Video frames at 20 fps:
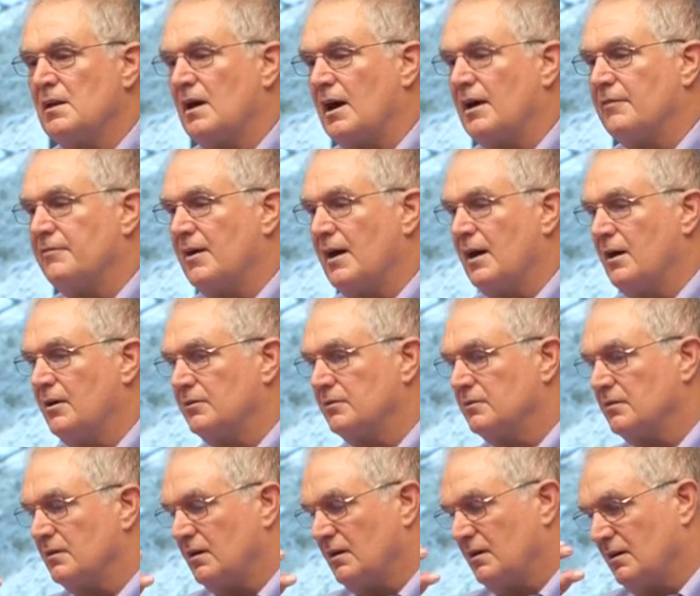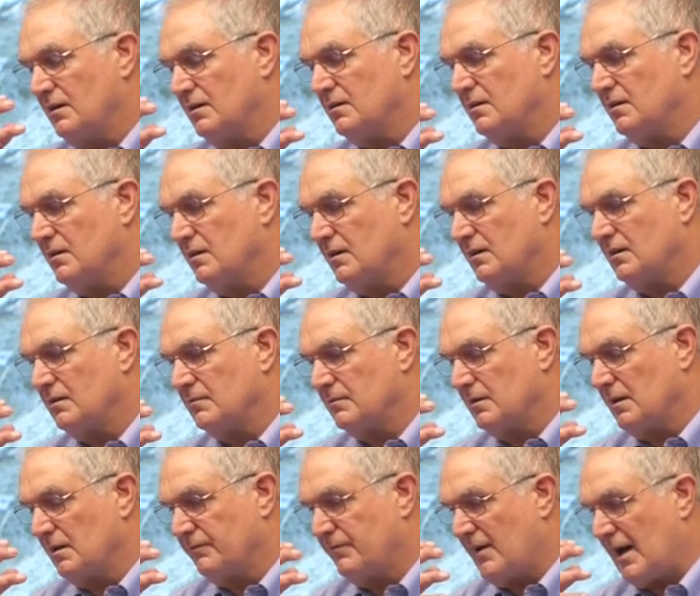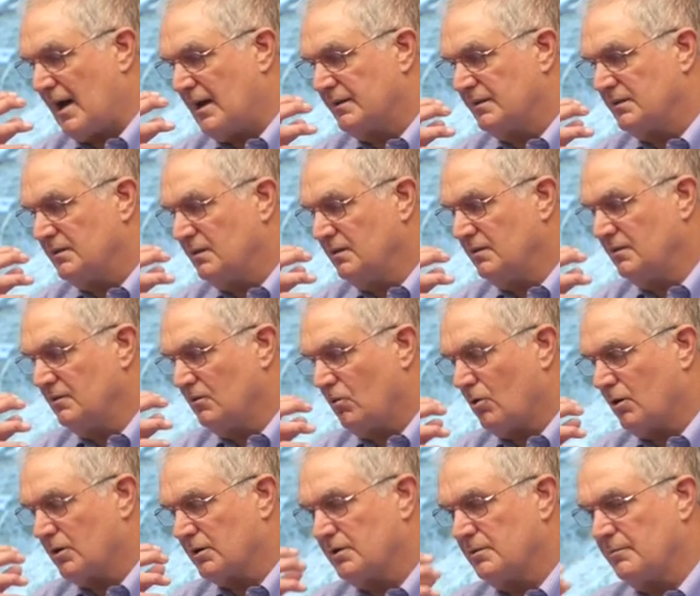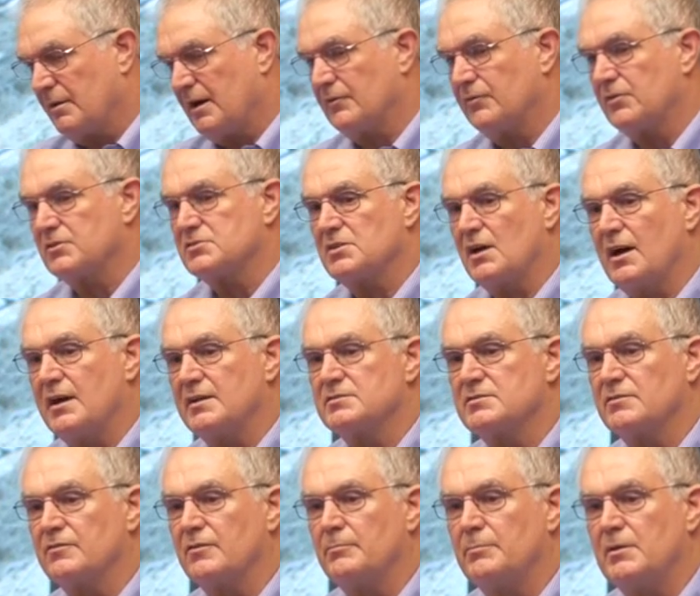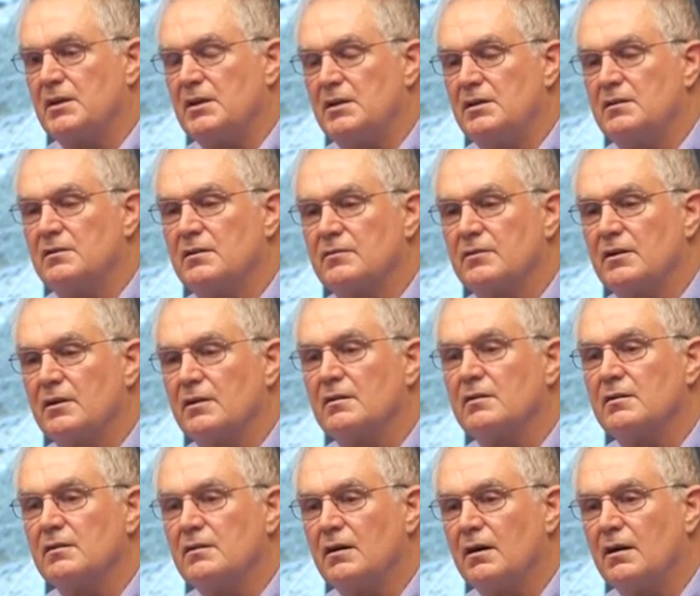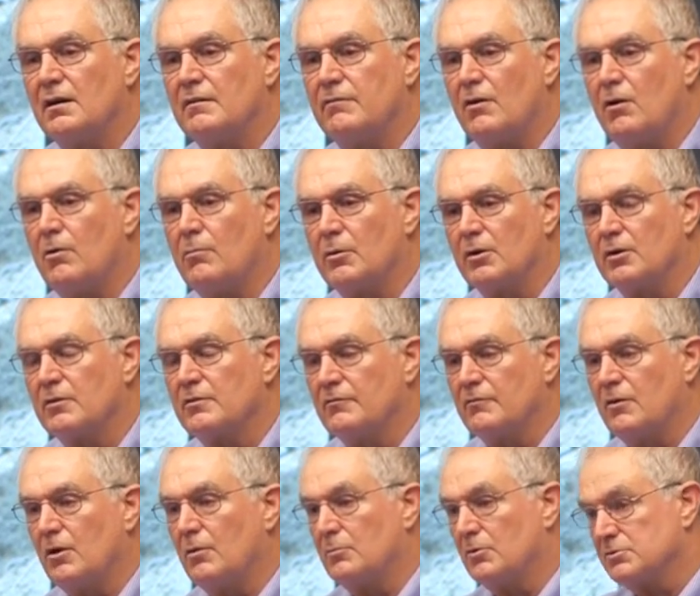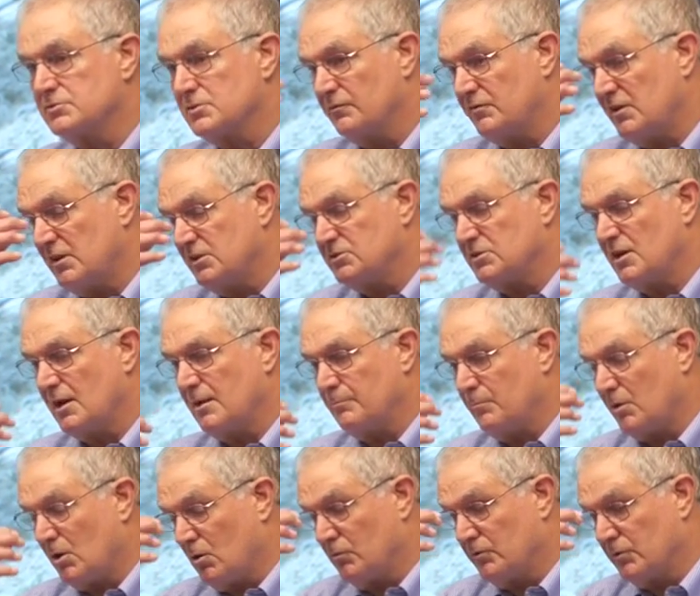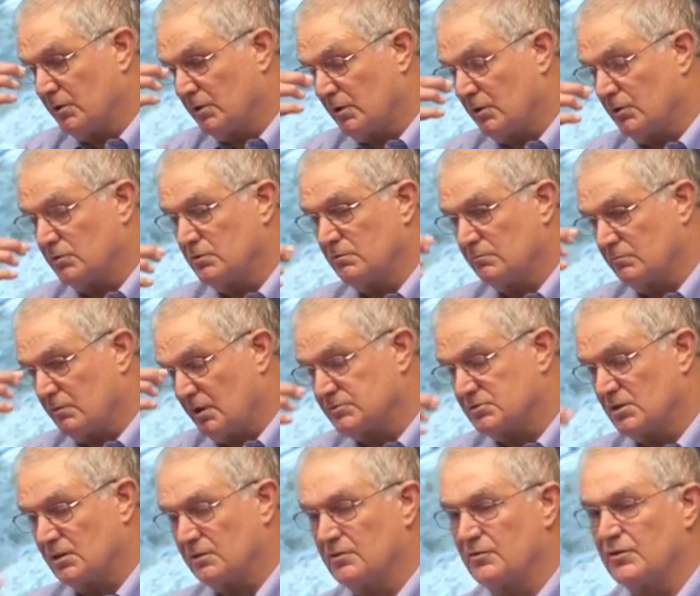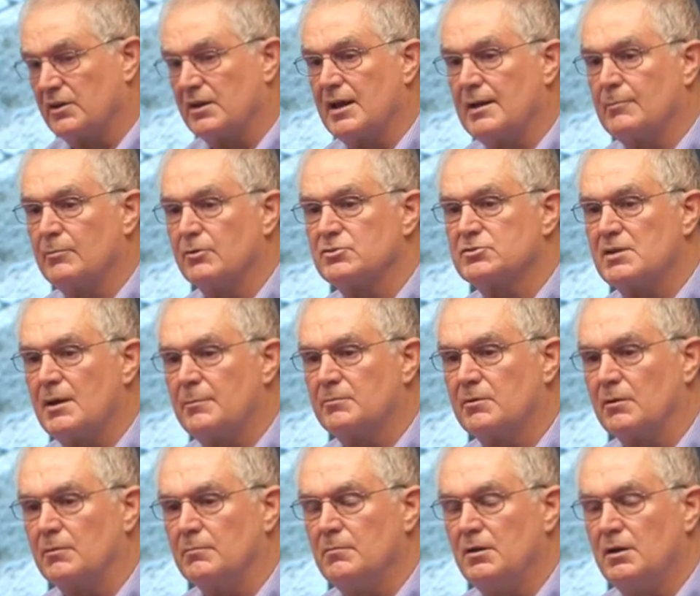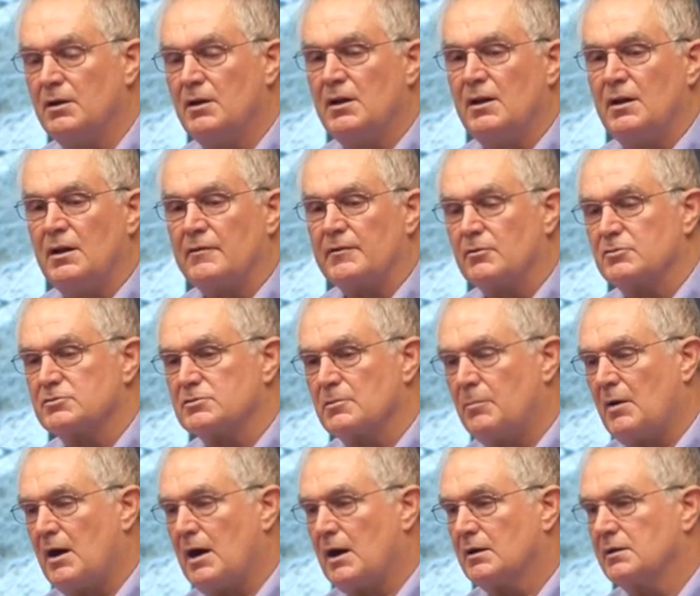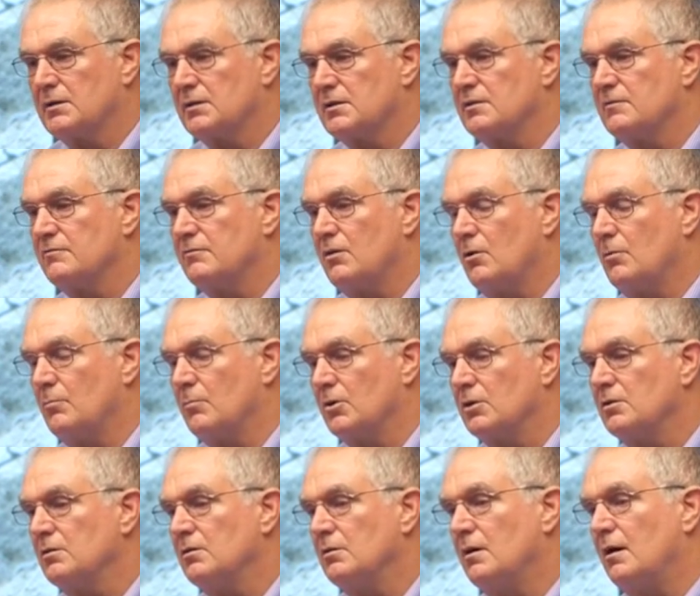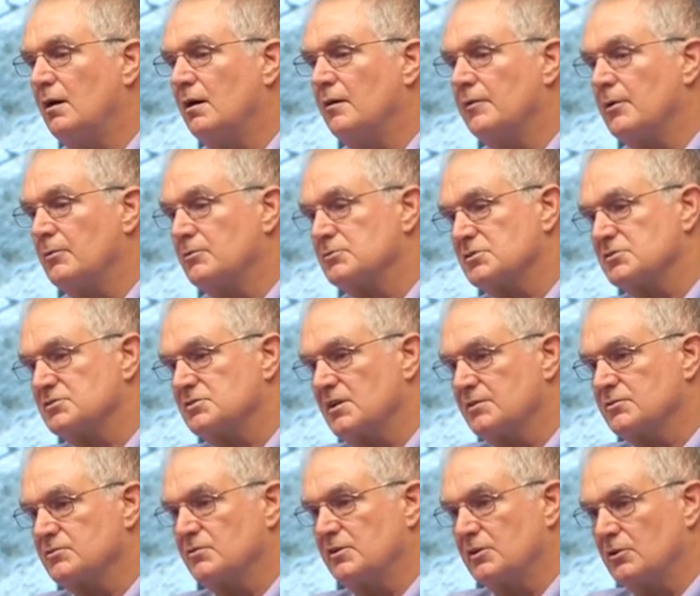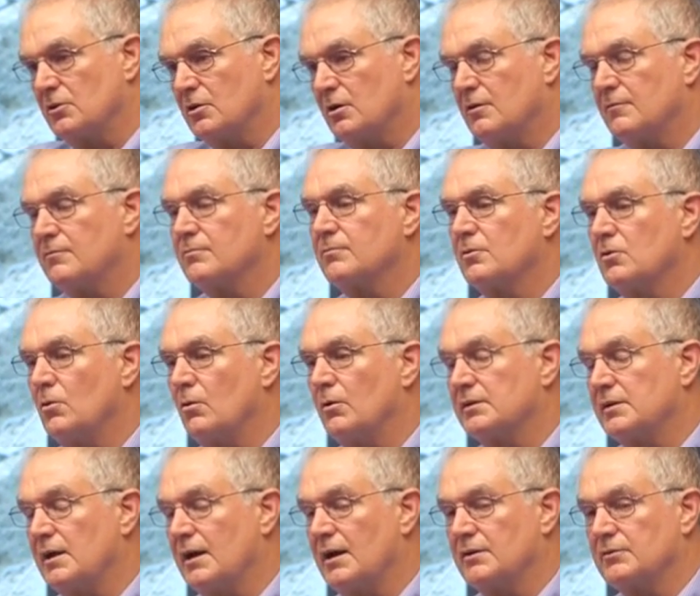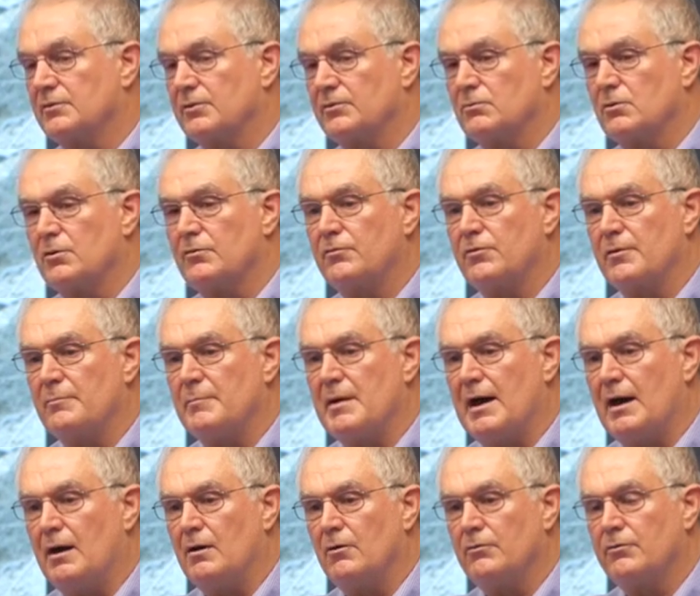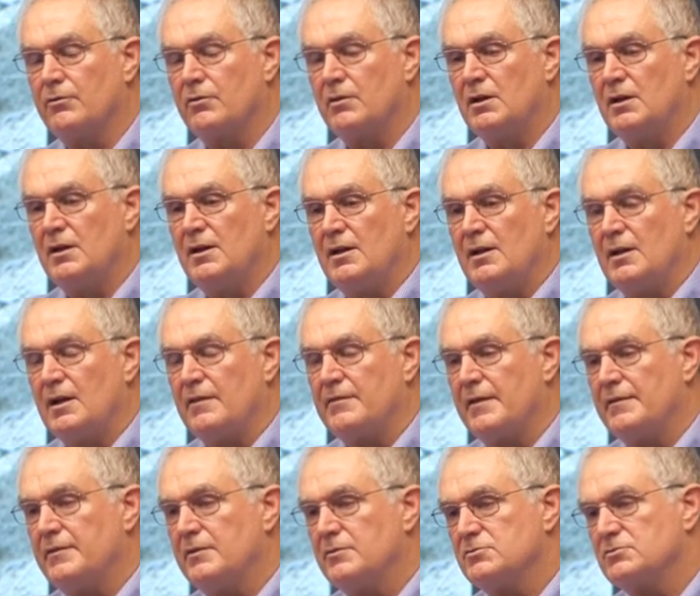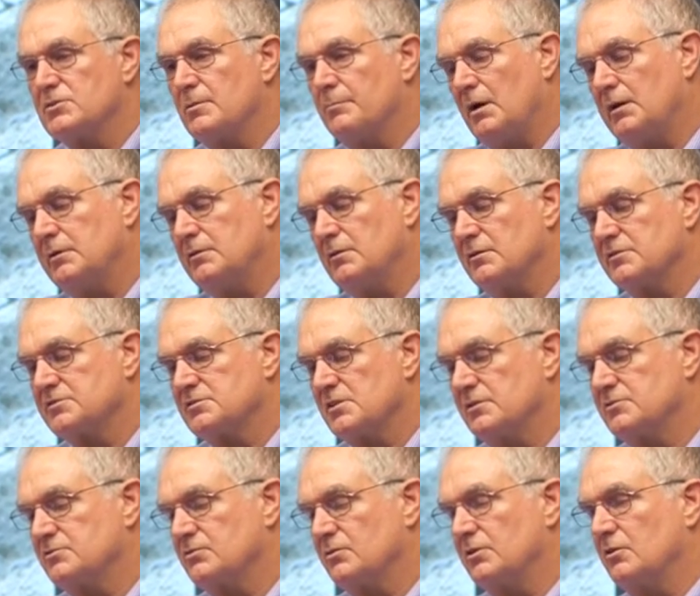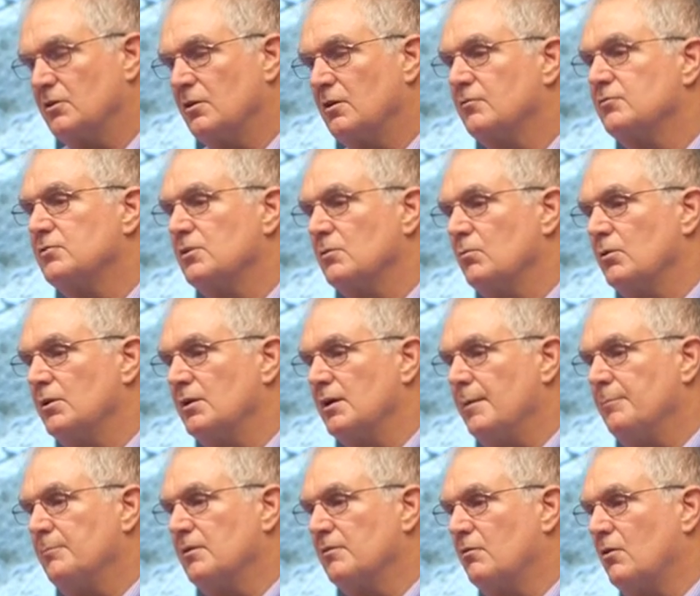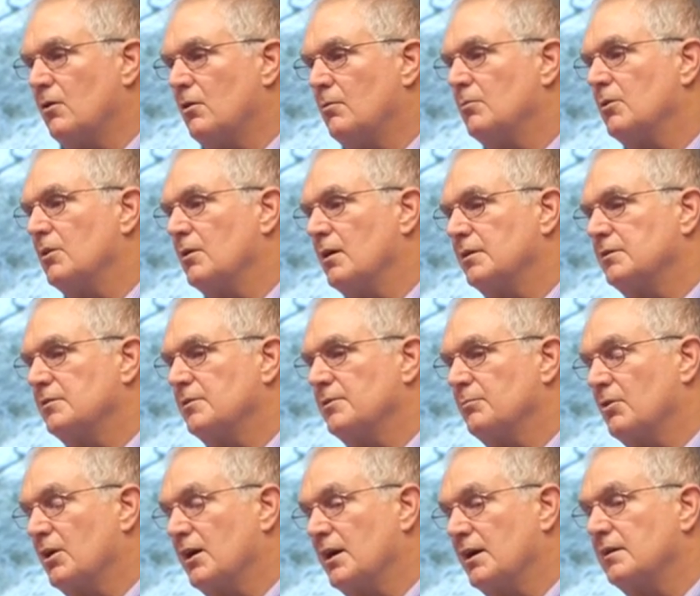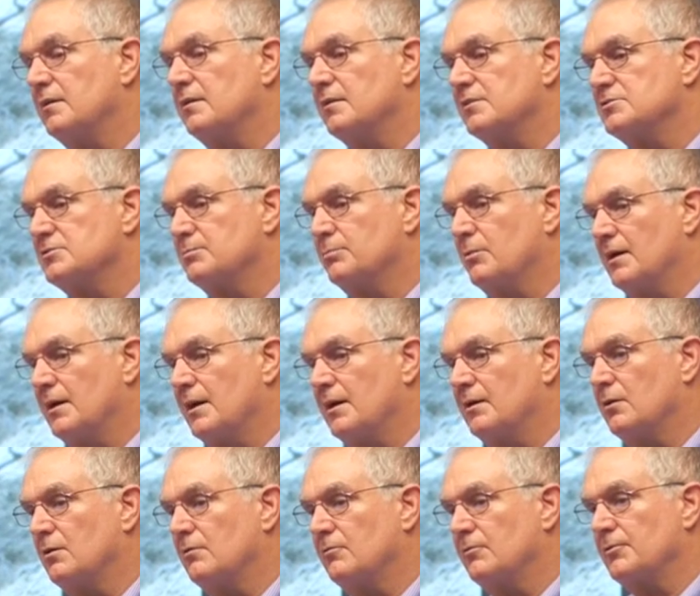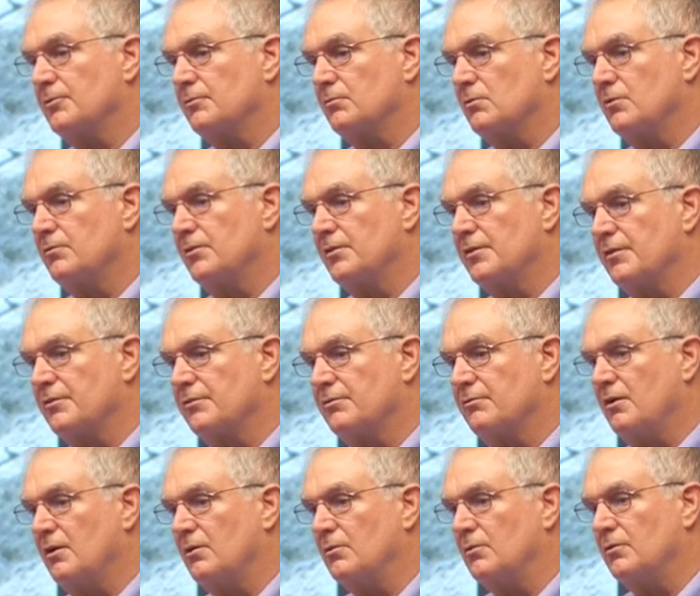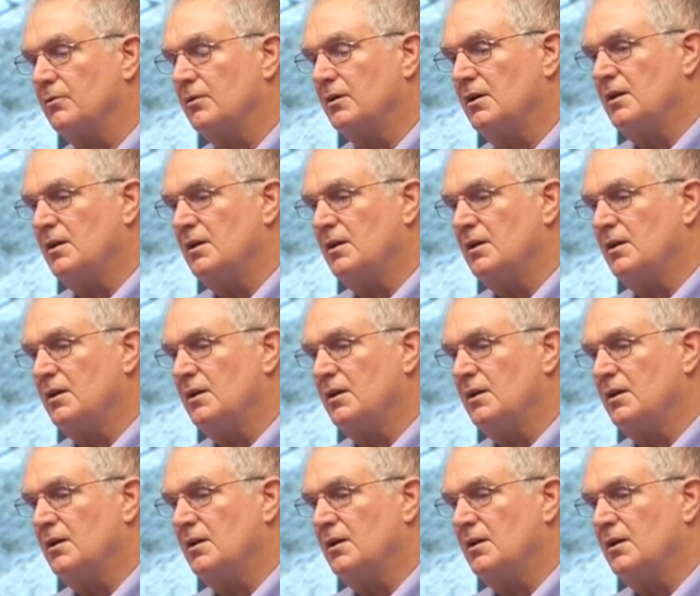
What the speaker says: I found a fatty organ about the size of a bean in their vomer. The vomer is a V-shaped bone that runs under the navel septum. There was a pocket in the vomer. There was a sensory nerve going down to the roof of the mouth. And then there was a bundle of sensory nerves that went up the vomer, under the brain, and spread out over the roof of the throat.